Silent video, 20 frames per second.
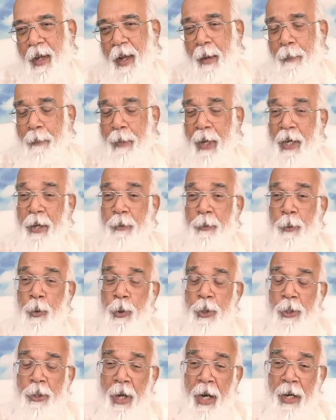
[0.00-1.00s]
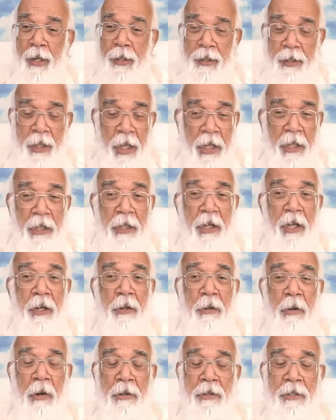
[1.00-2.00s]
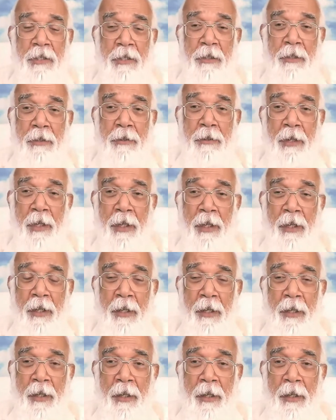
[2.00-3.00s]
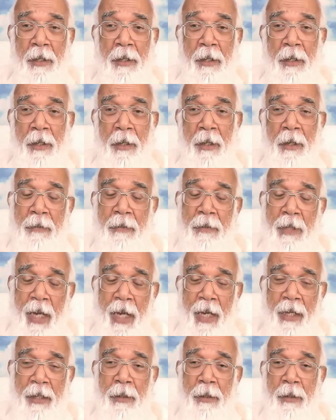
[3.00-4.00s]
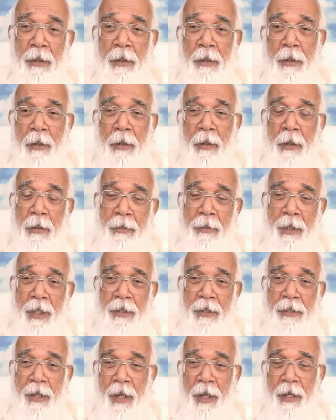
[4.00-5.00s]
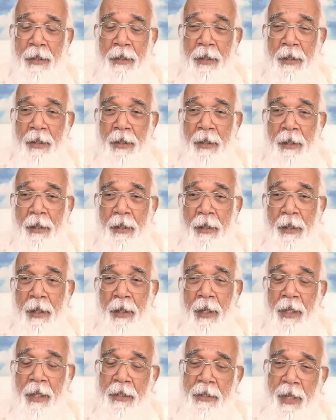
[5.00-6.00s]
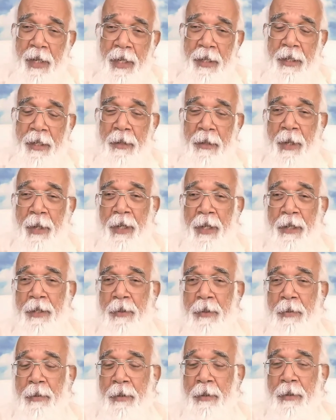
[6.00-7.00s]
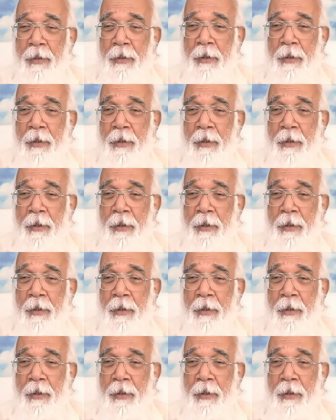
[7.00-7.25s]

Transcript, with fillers: But if you start thinking constantly of the anger, of the anxiety, anxiety management,